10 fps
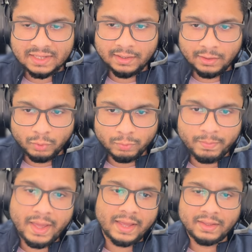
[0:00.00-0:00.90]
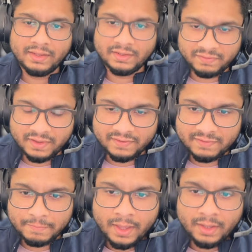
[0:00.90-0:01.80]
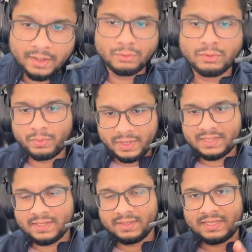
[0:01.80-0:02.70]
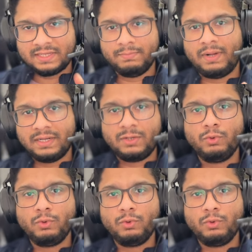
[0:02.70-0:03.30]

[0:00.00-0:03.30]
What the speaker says: loopback interface. Now, the reason this multi-tool